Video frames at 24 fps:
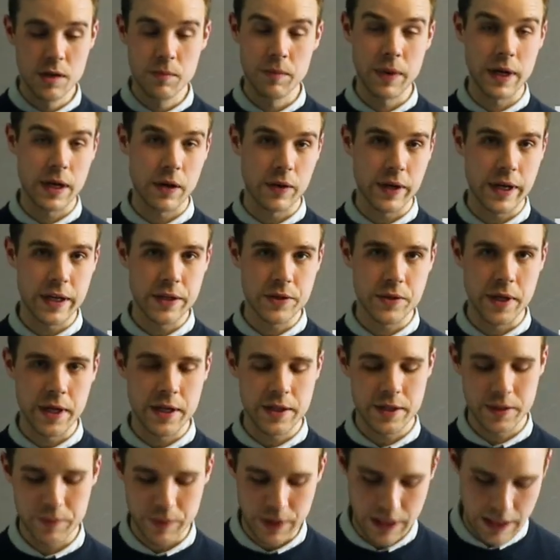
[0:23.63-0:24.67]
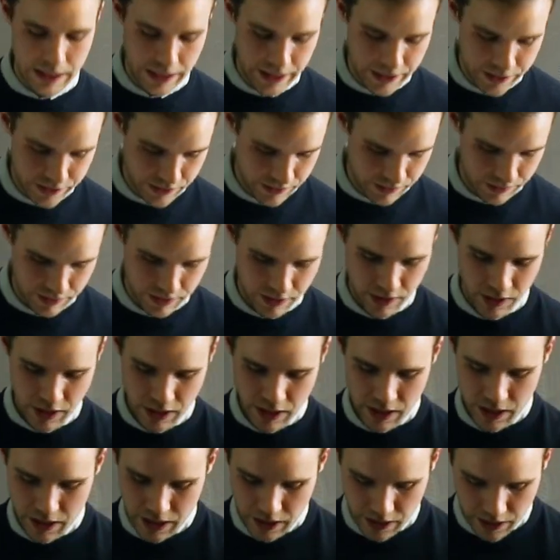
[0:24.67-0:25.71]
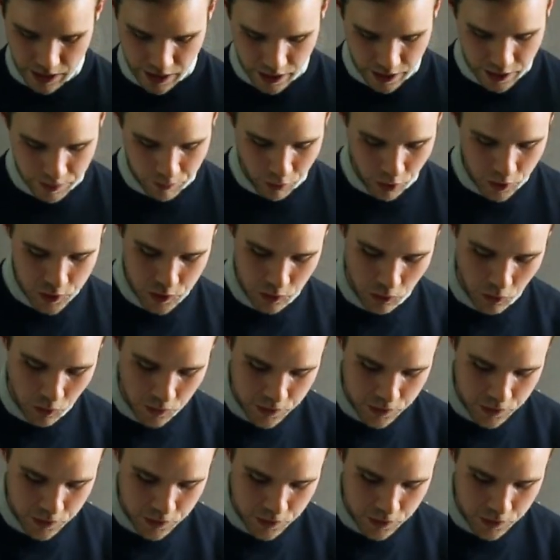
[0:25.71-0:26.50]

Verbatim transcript: but I'll get to that a bit later. In the box you'll